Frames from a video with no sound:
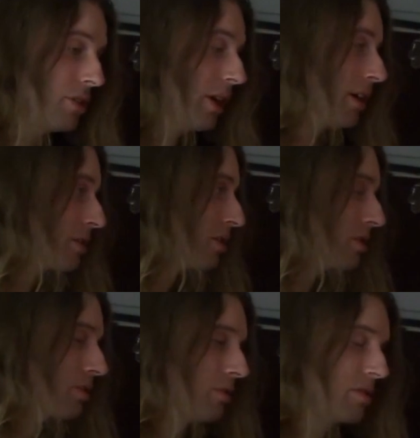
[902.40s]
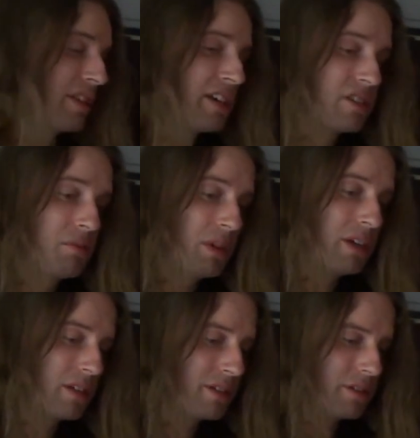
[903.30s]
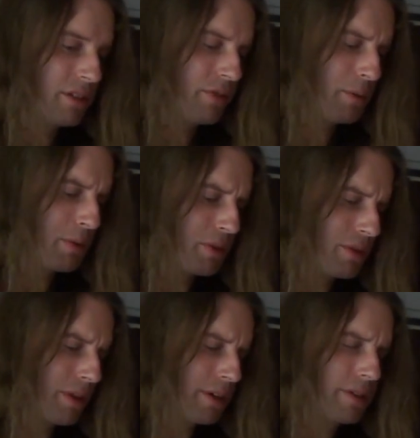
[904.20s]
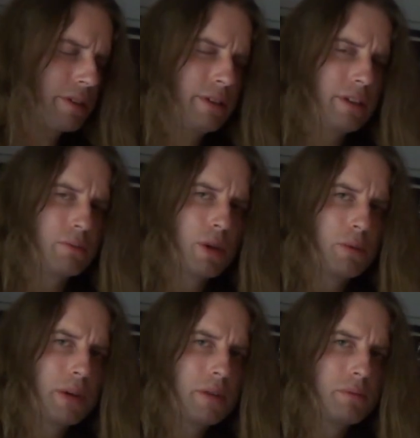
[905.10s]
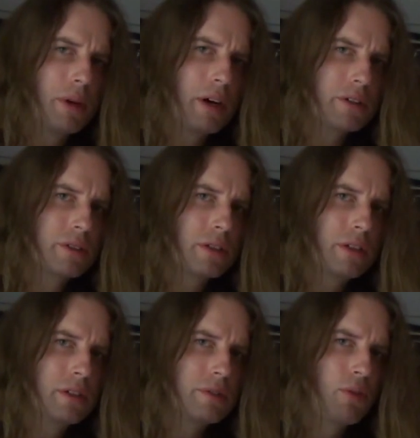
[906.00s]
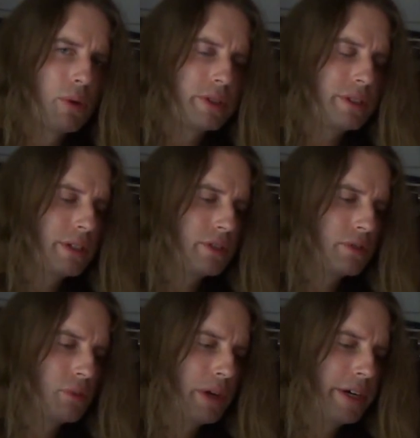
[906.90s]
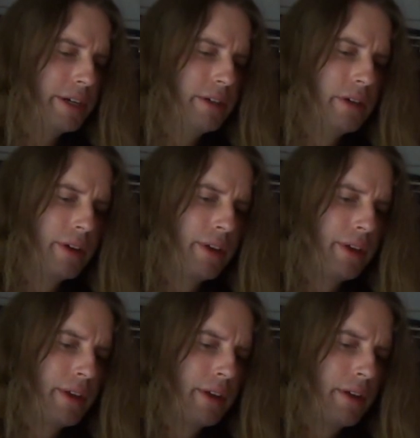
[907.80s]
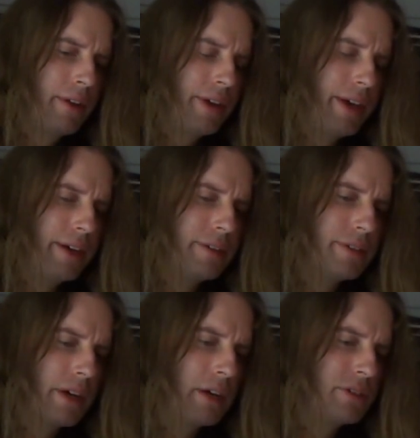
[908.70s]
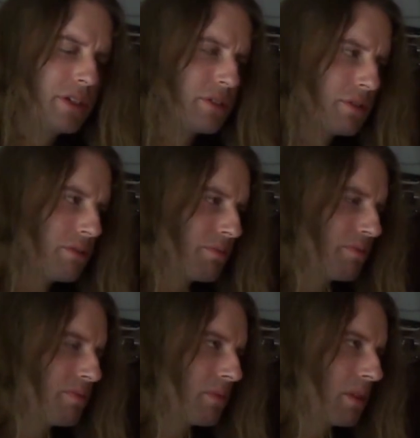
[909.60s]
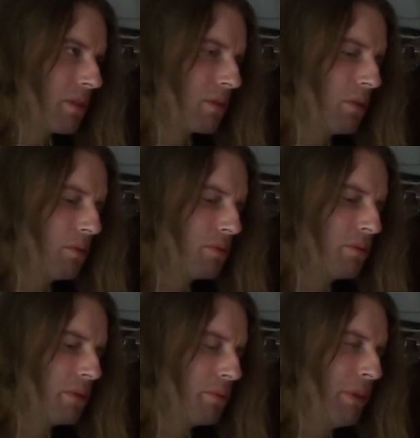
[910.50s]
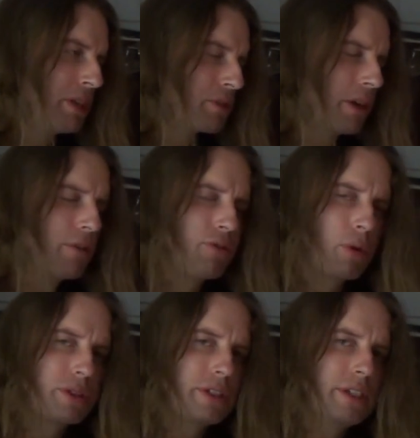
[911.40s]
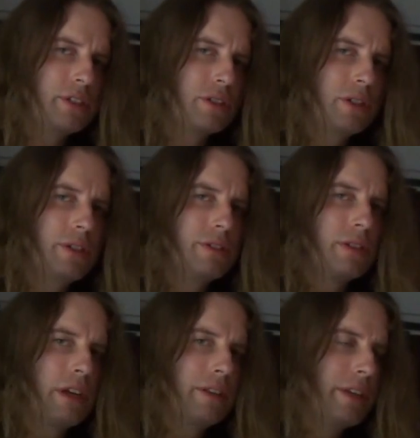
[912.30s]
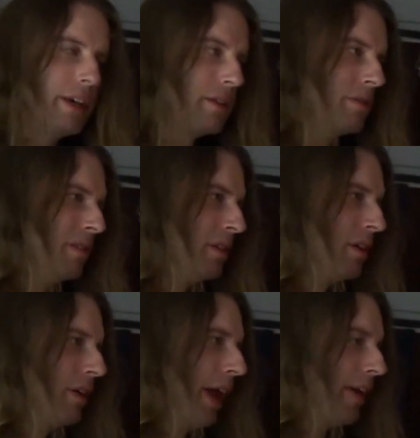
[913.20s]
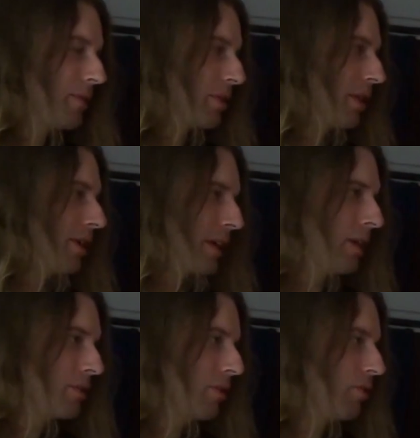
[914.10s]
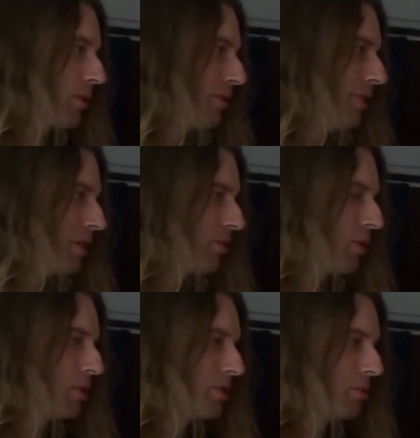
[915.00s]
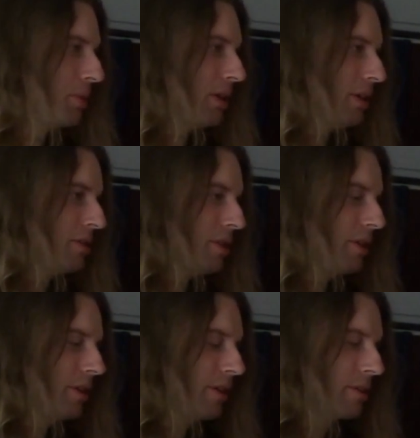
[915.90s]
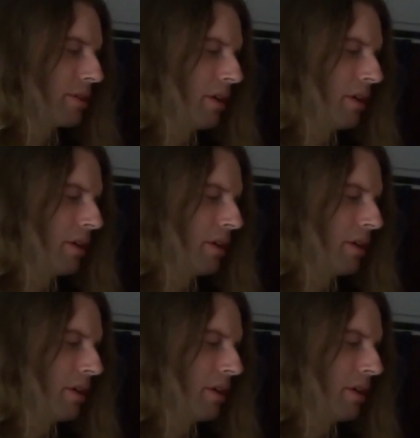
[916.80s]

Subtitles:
just guesstimate, because if I remember correctly, the propane box is 14 inches wide, and I'll just measure out 14 inches, and then after cutting out this first piece here,